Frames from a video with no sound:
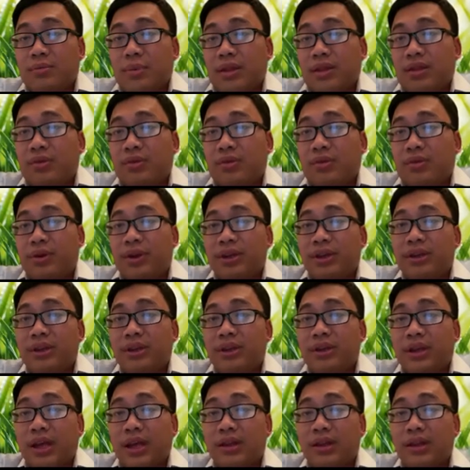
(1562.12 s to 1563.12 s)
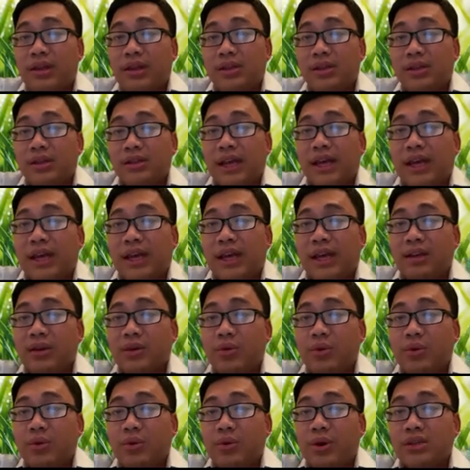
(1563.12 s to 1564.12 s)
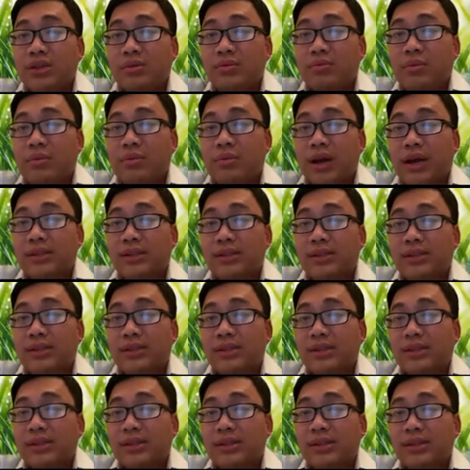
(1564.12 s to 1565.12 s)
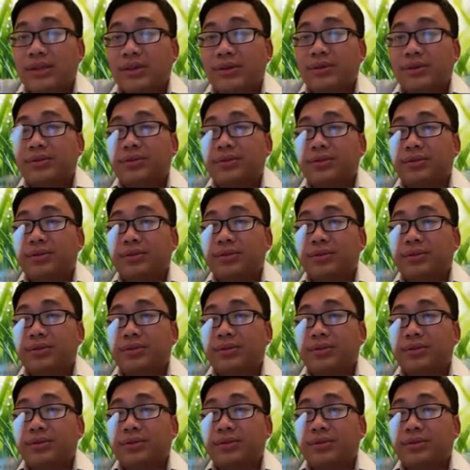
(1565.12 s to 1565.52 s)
by 3 and the second equation by 2.